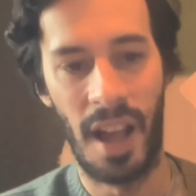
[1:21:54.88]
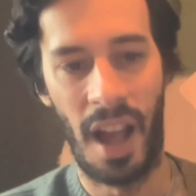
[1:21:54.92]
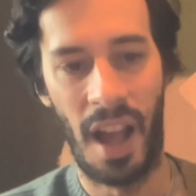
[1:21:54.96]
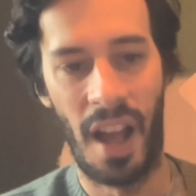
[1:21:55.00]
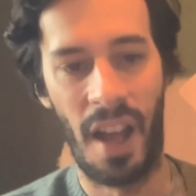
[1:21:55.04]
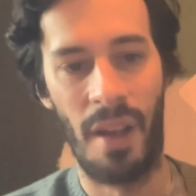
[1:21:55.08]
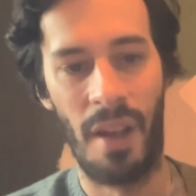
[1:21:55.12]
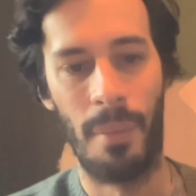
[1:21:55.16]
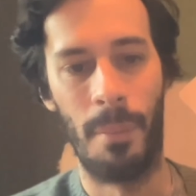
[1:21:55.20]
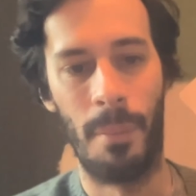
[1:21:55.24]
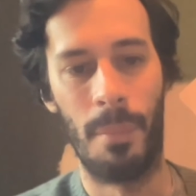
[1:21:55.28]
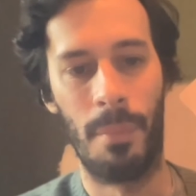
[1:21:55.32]

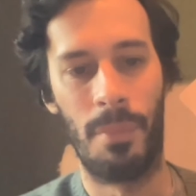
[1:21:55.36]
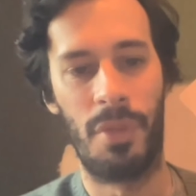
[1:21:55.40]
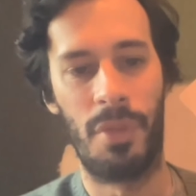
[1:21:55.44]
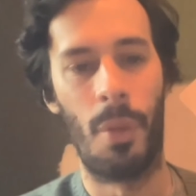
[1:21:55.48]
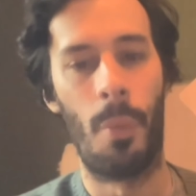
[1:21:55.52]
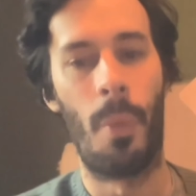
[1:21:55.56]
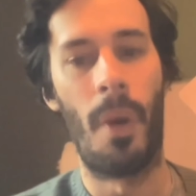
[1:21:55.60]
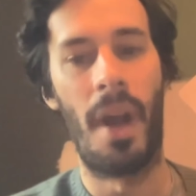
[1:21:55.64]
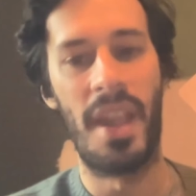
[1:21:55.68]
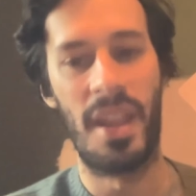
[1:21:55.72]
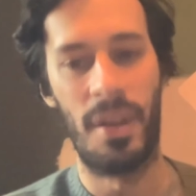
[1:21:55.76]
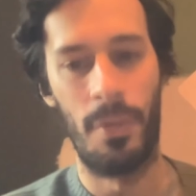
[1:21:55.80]

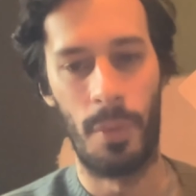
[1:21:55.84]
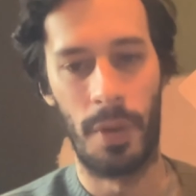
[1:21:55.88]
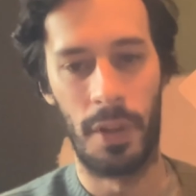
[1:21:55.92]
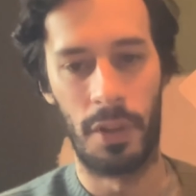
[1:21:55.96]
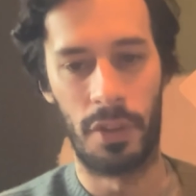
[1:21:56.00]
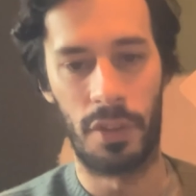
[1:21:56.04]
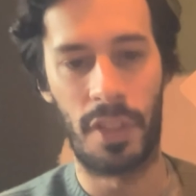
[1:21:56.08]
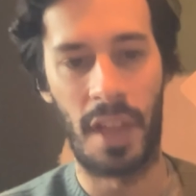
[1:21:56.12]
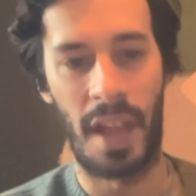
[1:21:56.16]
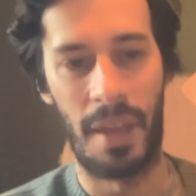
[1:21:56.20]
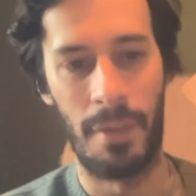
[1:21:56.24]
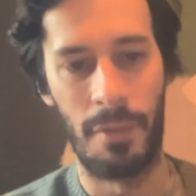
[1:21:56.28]
the way in
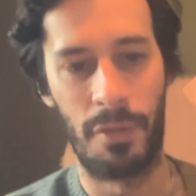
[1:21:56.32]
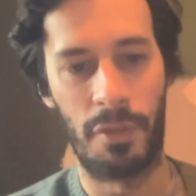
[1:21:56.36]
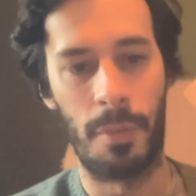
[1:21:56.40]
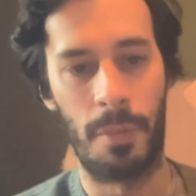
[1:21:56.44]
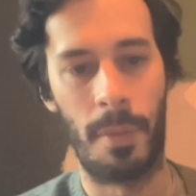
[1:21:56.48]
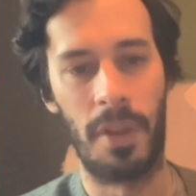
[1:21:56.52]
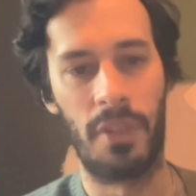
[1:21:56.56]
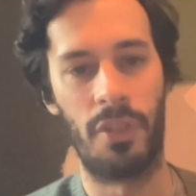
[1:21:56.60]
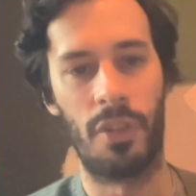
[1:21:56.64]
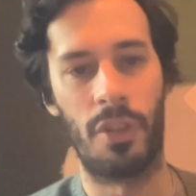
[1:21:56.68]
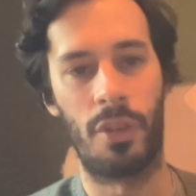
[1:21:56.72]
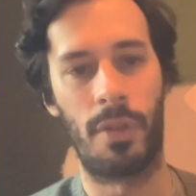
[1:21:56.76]
which that
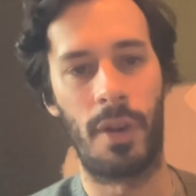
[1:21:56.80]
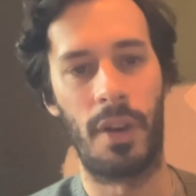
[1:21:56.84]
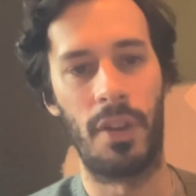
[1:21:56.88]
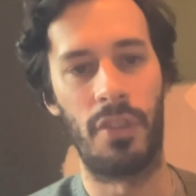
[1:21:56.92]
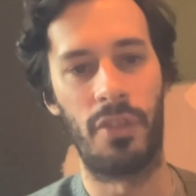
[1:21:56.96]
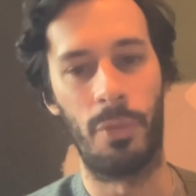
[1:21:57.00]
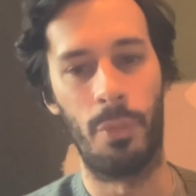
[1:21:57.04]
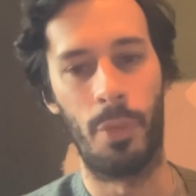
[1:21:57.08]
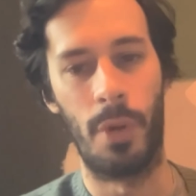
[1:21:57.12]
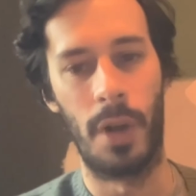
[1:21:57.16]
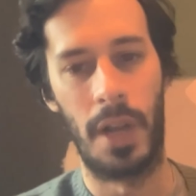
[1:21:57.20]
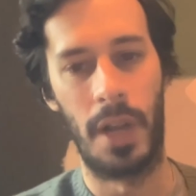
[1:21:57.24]
information
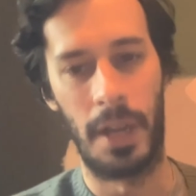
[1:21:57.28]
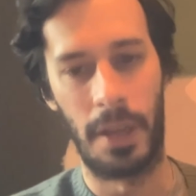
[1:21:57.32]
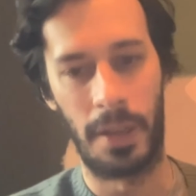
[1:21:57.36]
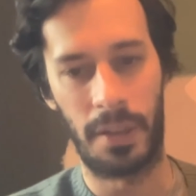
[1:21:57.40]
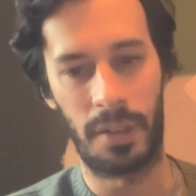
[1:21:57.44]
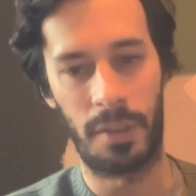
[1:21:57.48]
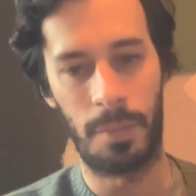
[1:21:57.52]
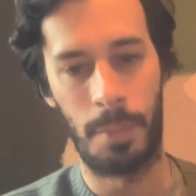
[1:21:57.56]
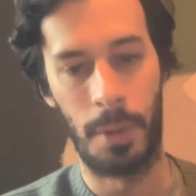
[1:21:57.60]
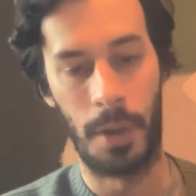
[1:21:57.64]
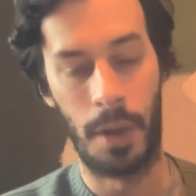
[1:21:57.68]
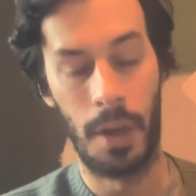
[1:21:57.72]
creation
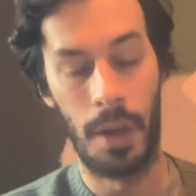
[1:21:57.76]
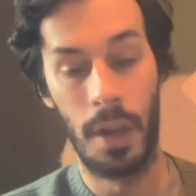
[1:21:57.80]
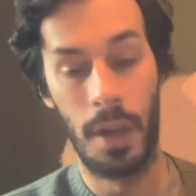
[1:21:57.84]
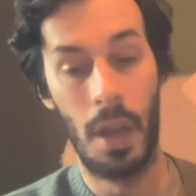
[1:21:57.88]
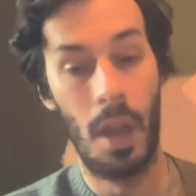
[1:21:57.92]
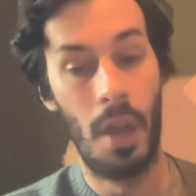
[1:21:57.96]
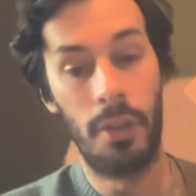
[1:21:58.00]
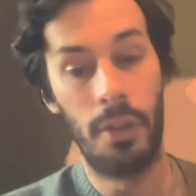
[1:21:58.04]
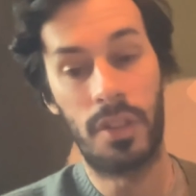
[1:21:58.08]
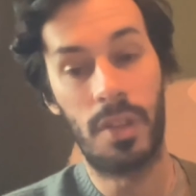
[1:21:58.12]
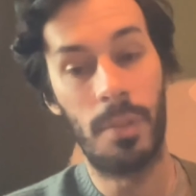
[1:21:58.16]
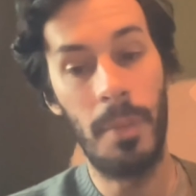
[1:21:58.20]
works. But
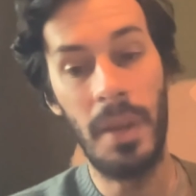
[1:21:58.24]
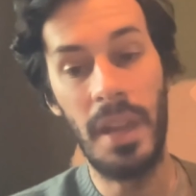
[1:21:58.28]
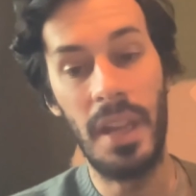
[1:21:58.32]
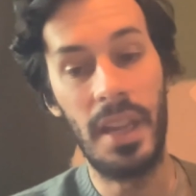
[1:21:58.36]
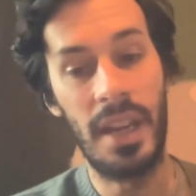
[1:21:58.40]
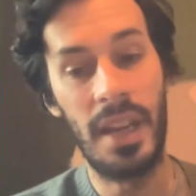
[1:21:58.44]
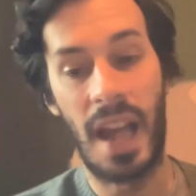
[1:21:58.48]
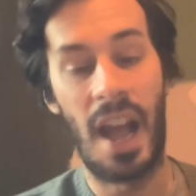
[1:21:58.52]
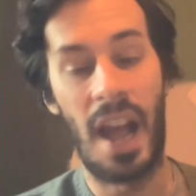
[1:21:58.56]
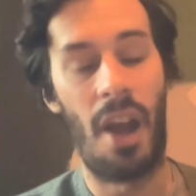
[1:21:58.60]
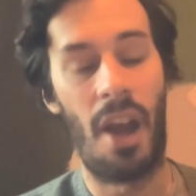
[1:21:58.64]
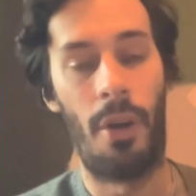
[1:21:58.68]
to me
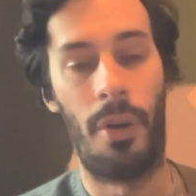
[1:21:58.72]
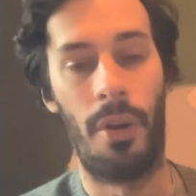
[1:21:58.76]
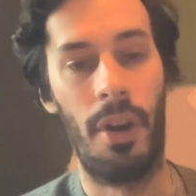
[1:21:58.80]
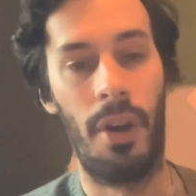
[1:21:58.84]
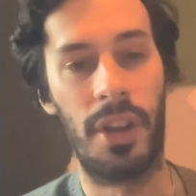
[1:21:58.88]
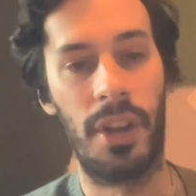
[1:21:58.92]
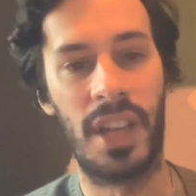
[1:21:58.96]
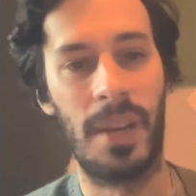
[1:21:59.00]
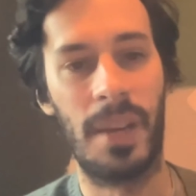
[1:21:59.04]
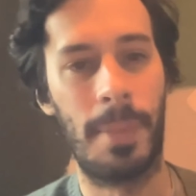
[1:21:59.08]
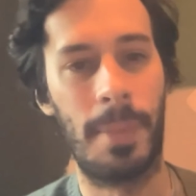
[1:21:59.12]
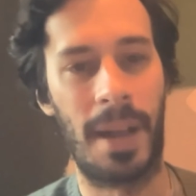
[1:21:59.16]
now,
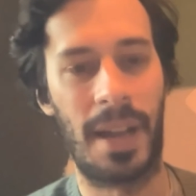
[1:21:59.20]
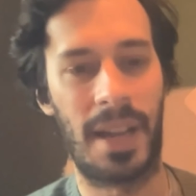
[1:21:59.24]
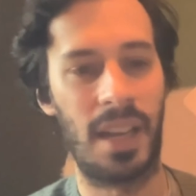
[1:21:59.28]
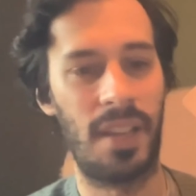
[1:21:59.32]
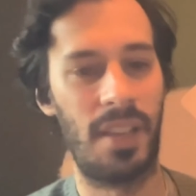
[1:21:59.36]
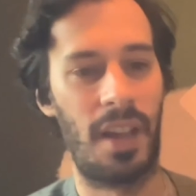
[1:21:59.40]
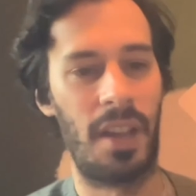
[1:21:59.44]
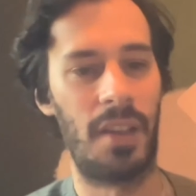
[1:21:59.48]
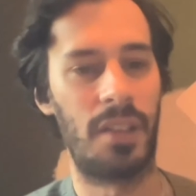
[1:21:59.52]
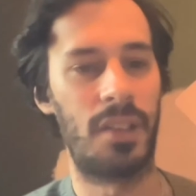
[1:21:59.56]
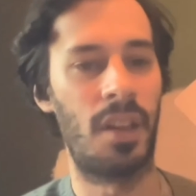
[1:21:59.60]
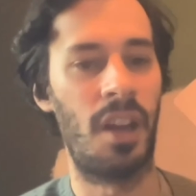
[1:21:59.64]
looking back
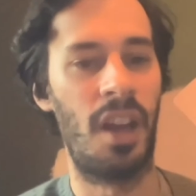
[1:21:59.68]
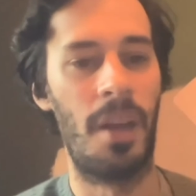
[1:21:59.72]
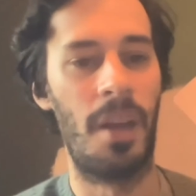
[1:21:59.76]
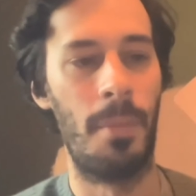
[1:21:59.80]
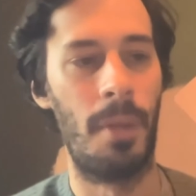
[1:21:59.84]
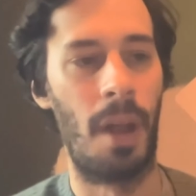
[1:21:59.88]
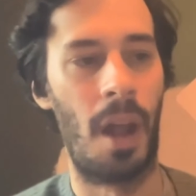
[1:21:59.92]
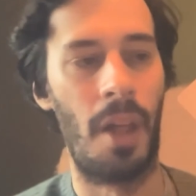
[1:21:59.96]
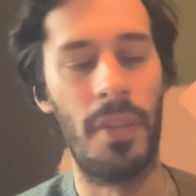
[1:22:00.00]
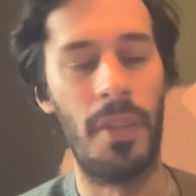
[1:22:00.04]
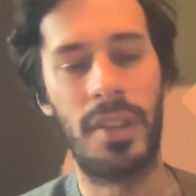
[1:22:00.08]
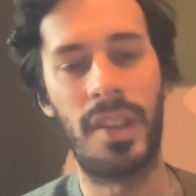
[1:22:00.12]
at that
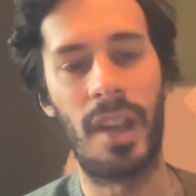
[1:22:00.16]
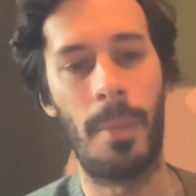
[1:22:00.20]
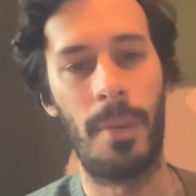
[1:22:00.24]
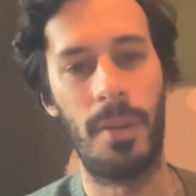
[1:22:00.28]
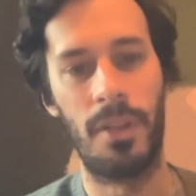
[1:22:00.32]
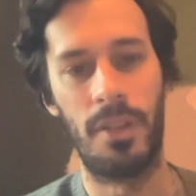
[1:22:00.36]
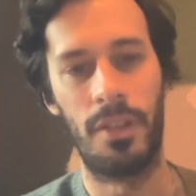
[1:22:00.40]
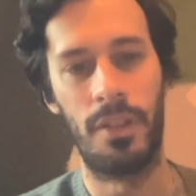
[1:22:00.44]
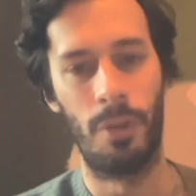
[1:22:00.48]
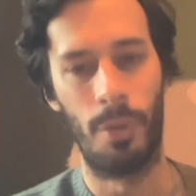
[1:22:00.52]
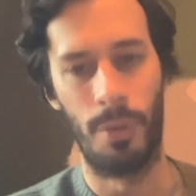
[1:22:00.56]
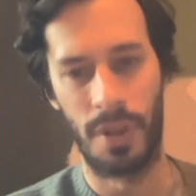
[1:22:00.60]
time, the
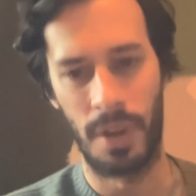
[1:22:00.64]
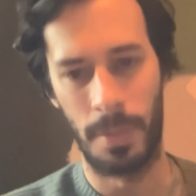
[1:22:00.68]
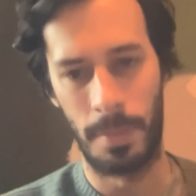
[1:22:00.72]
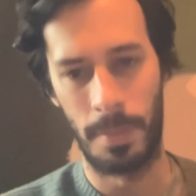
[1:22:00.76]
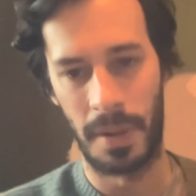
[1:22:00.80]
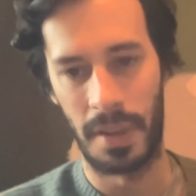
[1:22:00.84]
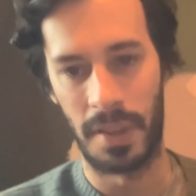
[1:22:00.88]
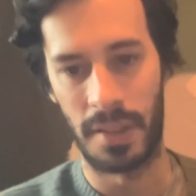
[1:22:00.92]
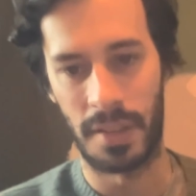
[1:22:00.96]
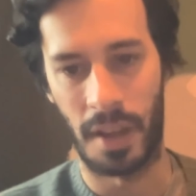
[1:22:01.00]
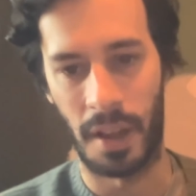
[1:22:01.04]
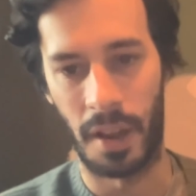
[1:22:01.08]
damage has already
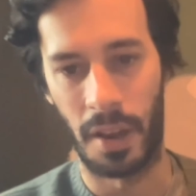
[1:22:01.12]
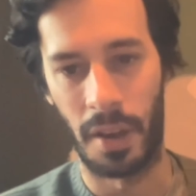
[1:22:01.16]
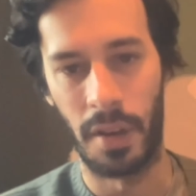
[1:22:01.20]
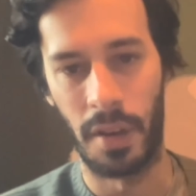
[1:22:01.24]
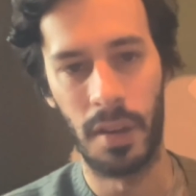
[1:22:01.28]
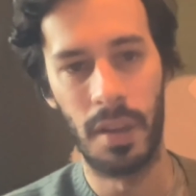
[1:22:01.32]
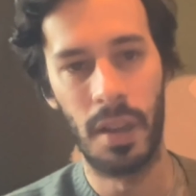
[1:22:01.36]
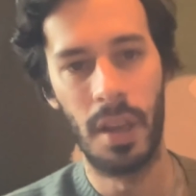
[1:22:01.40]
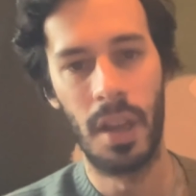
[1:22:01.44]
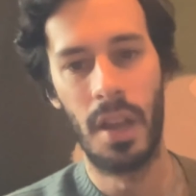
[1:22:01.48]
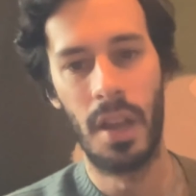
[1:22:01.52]
been done.